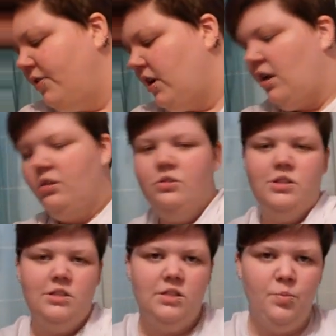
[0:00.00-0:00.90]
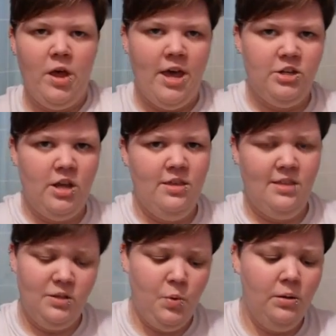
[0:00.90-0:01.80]
the colors in Splash. I think
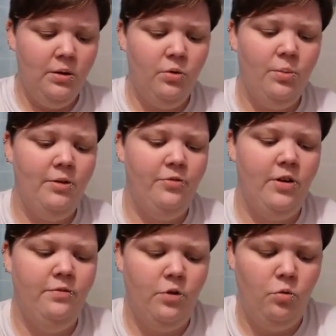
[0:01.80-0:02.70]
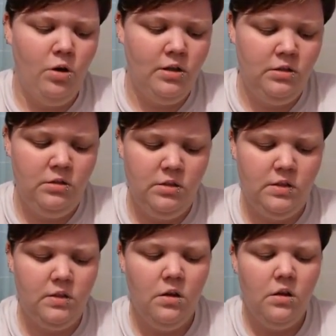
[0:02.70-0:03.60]
that's probably one of my favorite
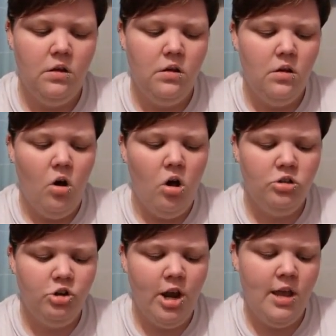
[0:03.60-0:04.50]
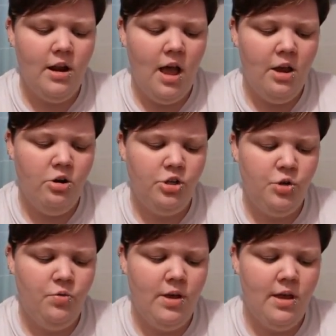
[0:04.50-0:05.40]
ones. Andrea and I are
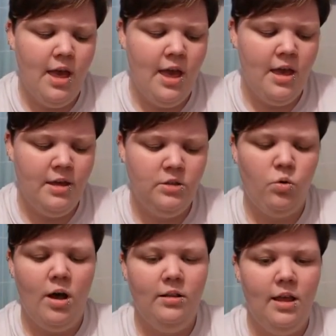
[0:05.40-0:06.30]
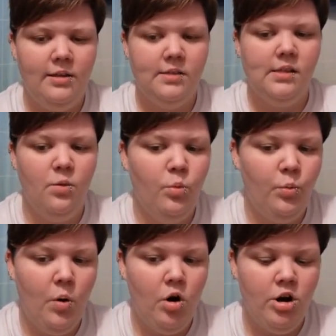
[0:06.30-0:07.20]
doing a Twilight Slumber
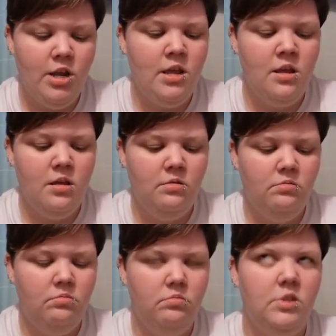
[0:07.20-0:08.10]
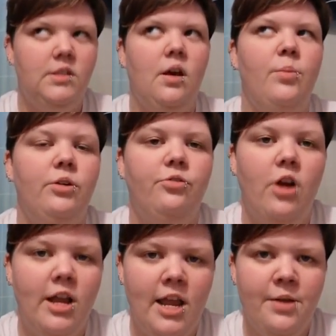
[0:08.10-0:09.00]
Party this coming
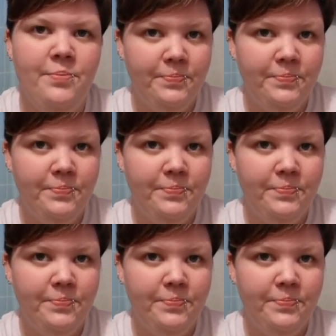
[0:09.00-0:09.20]
Friday.